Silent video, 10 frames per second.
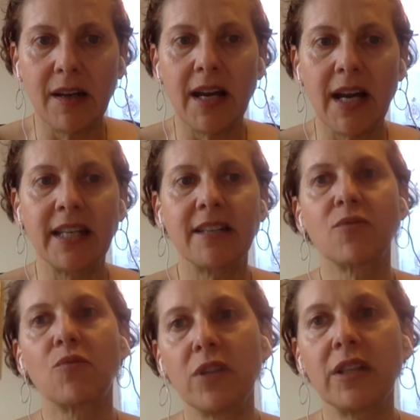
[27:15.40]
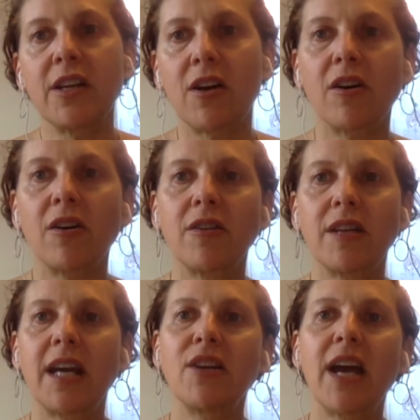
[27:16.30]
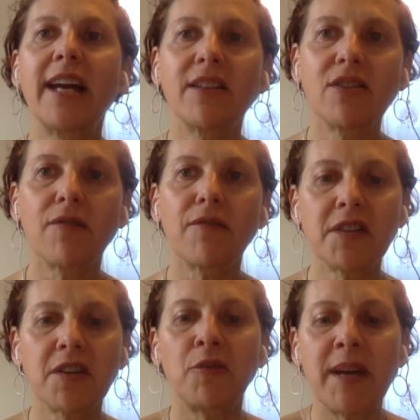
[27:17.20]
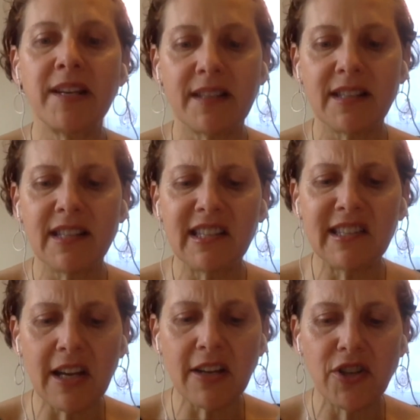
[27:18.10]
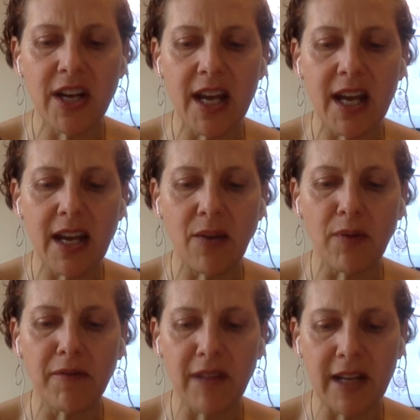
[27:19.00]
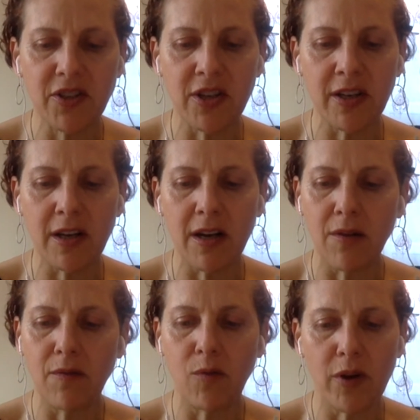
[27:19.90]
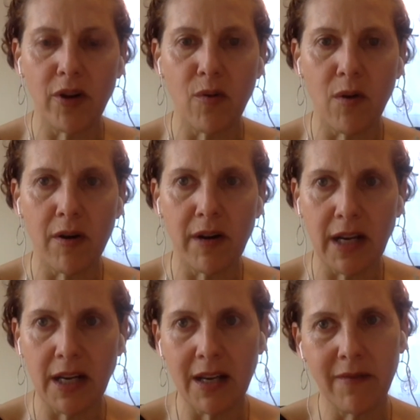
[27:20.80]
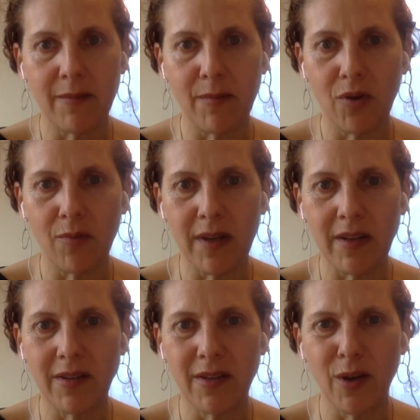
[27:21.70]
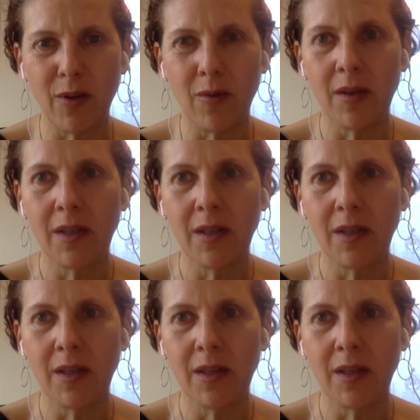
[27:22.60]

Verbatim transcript: and it's really hard and and it, your physical pace is such a reflection of where you are at any given moment so